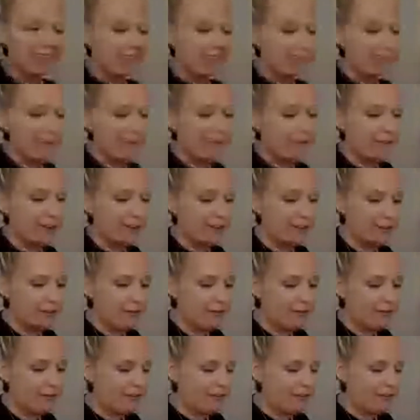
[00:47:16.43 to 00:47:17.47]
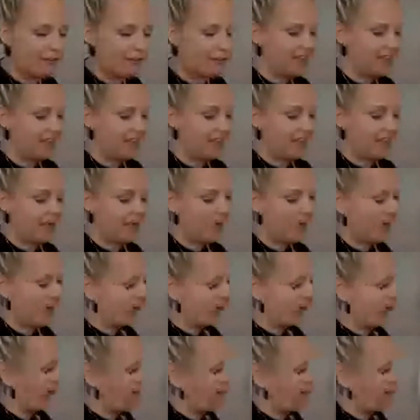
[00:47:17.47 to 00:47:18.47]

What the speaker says: before we finish them off.